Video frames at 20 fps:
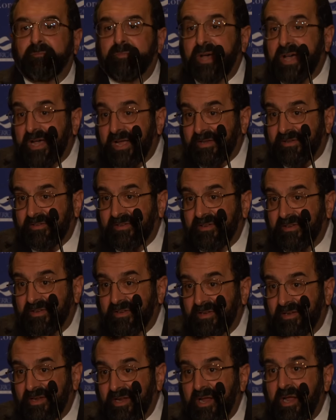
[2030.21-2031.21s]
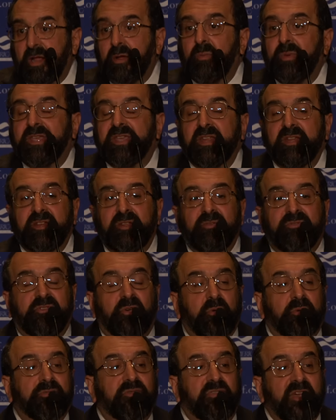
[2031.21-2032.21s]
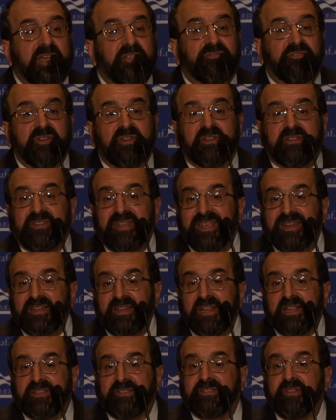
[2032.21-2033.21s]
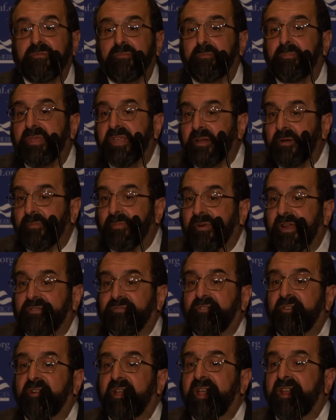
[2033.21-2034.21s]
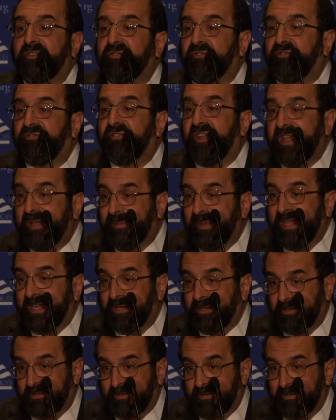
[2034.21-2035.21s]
But we can use old fashioned techniques of peer pressure and shaming